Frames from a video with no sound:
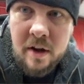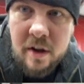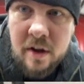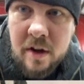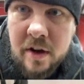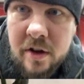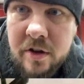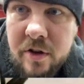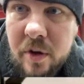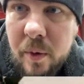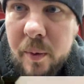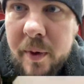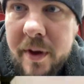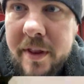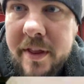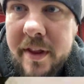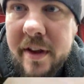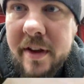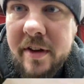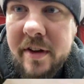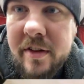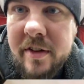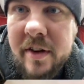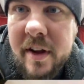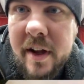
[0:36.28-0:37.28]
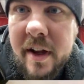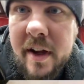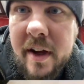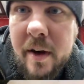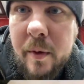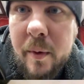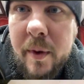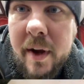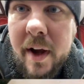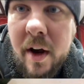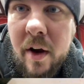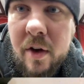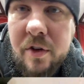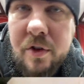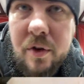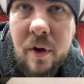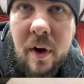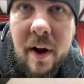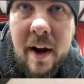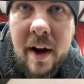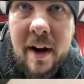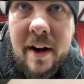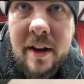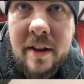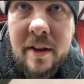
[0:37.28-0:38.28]
So with this kit, we also
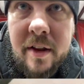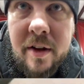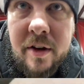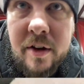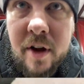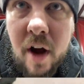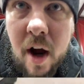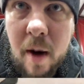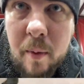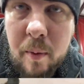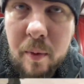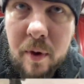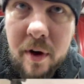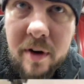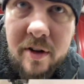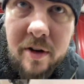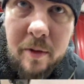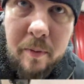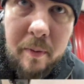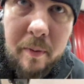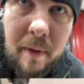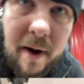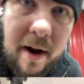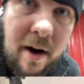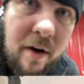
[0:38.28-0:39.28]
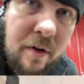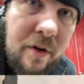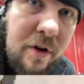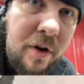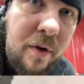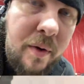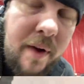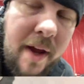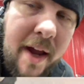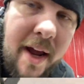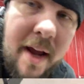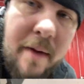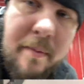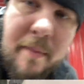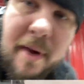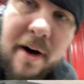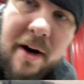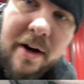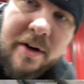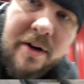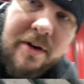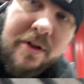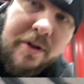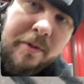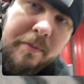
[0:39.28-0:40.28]
added the top Resi mount. You can mount
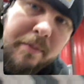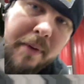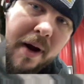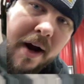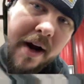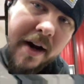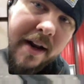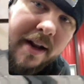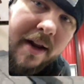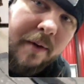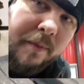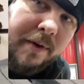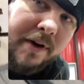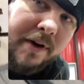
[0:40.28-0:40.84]
it to the body like we do